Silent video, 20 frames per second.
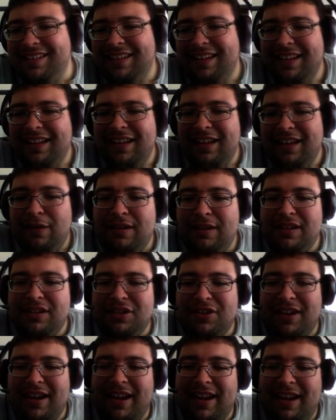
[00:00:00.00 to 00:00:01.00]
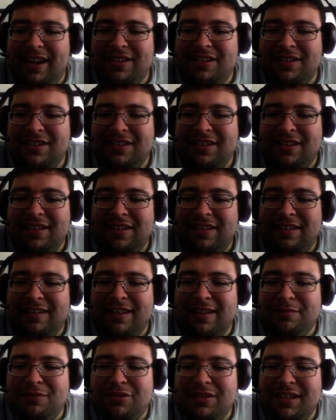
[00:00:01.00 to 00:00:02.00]
What is your age? Well, I'm
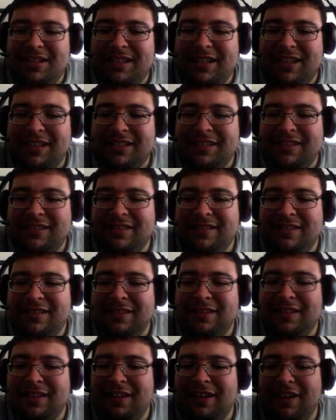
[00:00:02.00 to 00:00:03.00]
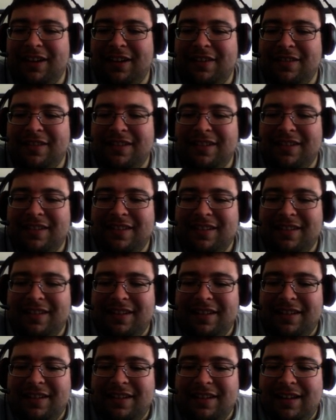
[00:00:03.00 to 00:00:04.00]
26. There you go.
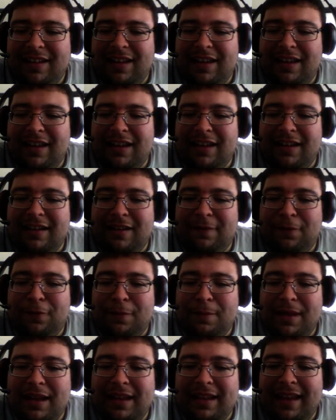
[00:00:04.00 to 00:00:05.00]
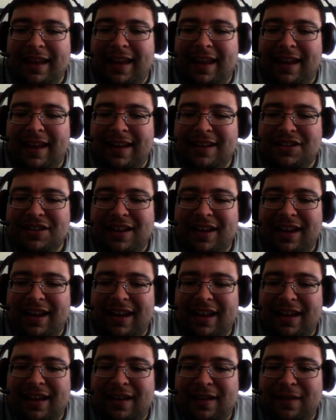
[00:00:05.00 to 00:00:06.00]
And for my age, I
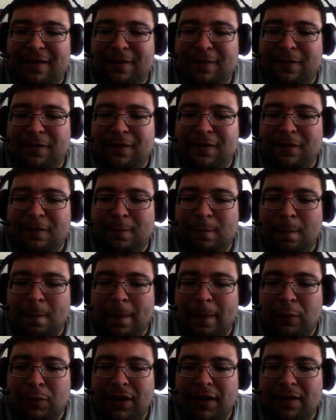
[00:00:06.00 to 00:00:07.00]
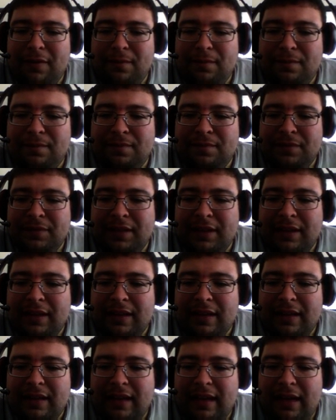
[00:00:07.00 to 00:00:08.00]
have, well,
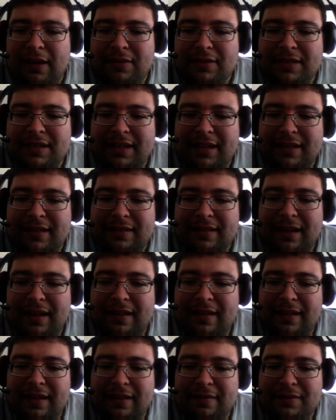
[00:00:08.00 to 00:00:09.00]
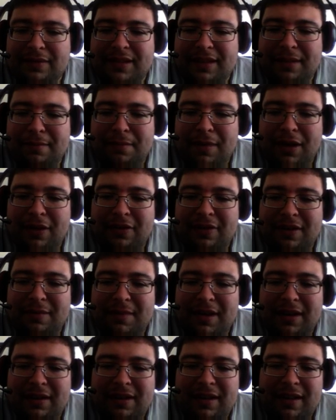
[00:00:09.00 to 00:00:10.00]
I would say a moderate amount
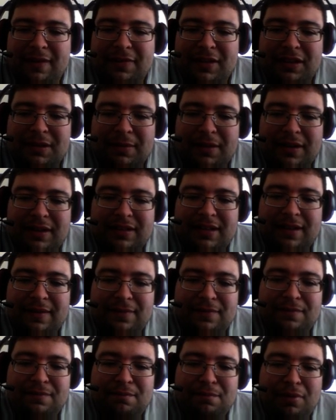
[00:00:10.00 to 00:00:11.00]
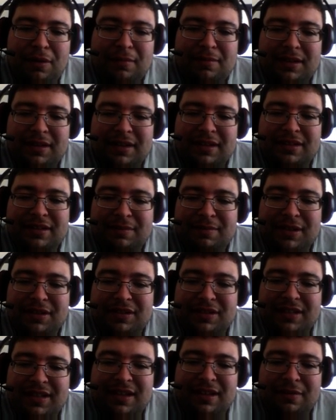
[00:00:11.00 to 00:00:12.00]
of life experience. I've probably done as much as
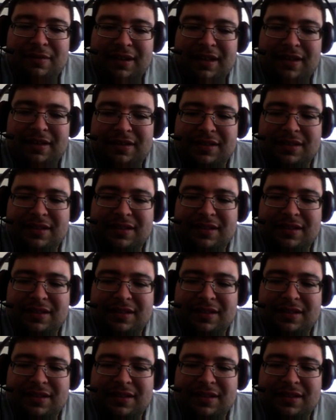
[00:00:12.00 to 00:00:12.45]
anyone else.